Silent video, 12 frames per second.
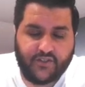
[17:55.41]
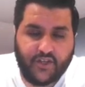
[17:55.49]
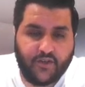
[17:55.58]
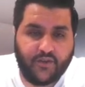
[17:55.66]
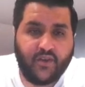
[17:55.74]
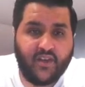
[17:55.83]

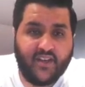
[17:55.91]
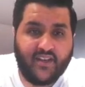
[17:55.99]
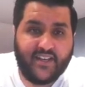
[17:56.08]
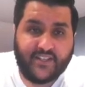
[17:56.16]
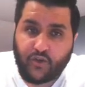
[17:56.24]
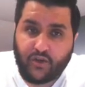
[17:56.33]
So
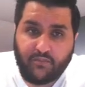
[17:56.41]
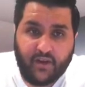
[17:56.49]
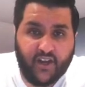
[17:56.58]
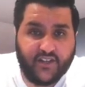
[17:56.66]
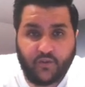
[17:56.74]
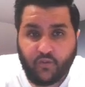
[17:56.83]
he's caught
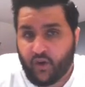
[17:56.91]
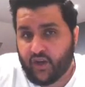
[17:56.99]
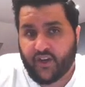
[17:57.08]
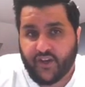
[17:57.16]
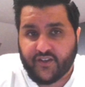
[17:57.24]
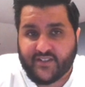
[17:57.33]
my eye. So why
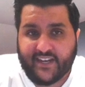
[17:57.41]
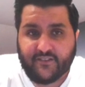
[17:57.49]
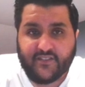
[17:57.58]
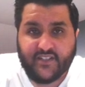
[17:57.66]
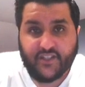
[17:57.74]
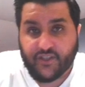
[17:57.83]
not go
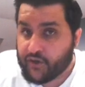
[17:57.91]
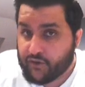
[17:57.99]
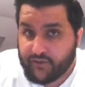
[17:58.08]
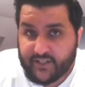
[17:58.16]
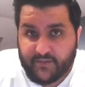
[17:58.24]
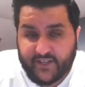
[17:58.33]
Townsend?
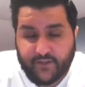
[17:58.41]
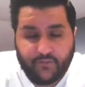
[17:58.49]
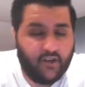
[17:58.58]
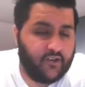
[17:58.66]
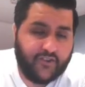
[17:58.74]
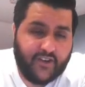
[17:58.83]
Doucouré's played
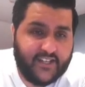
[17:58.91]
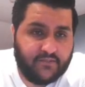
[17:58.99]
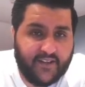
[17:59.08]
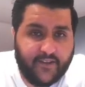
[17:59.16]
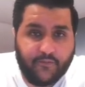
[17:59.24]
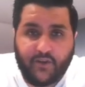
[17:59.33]
well. Gray's
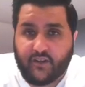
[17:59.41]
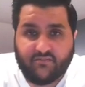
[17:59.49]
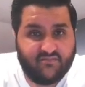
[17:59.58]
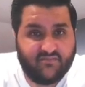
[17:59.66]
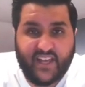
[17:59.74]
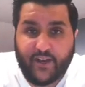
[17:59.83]
played well.
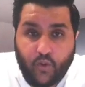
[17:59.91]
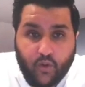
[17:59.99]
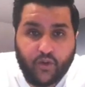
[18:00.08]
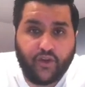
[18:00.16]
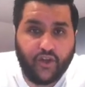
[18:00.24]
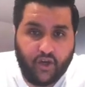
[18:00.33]
They're
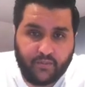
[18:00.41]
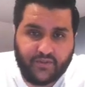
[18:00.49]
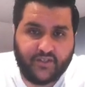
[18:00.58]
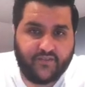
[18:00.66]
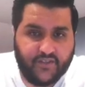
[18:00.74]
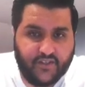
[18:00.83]
all good
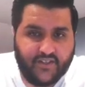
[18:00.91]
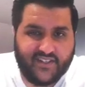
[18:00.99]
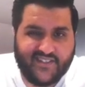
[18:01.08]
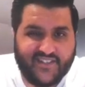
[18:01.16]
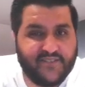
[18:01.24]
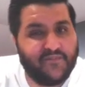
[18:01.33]
options for you to consider.